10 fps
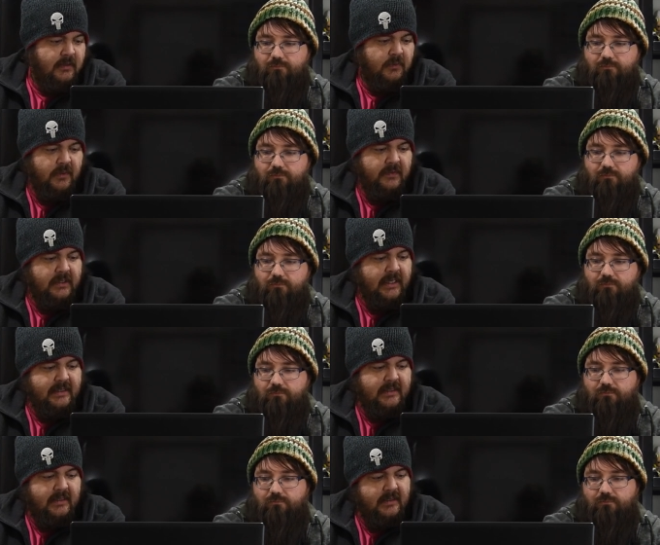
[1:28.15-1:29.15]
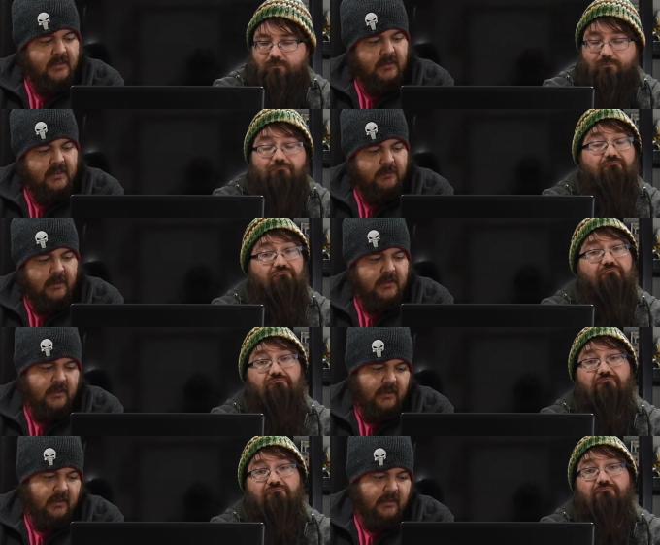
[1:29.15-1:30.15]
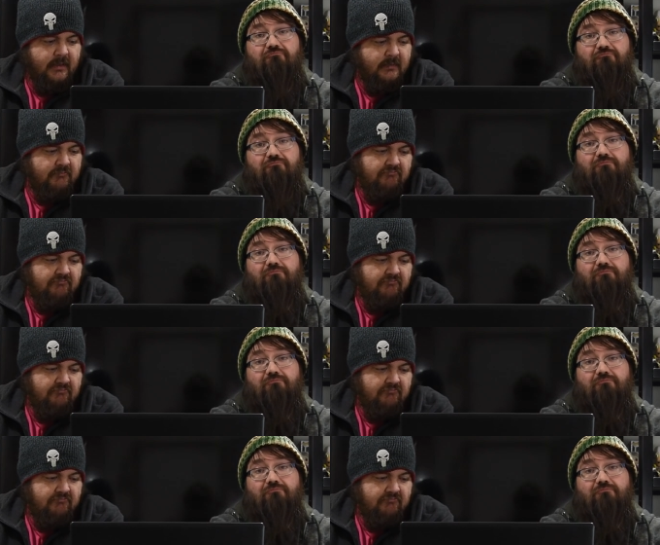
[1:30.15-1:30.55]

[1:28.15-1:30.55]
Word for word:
Speaker 1: Whenever you cast a historic spell, draw a card.